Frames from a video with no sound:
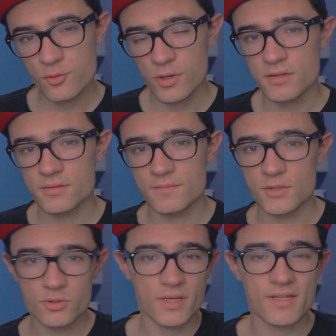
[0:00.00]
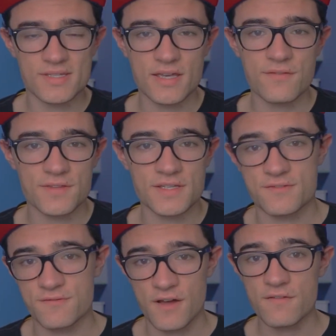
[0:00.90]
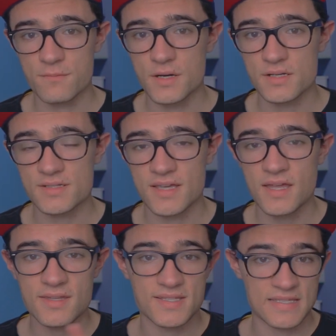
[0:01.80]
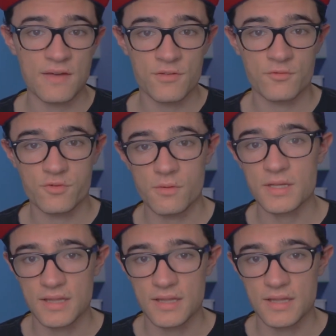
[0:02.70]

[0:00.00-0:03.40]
you want, you can save this 5 bucks and the 7 from the